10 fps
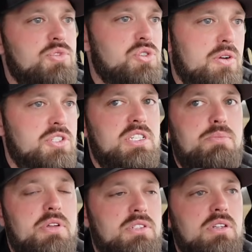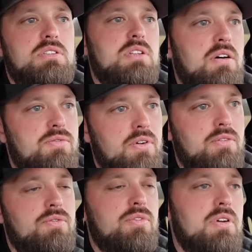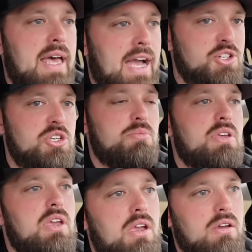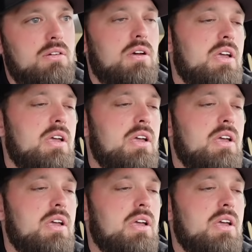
short snippets and stuff of actually being,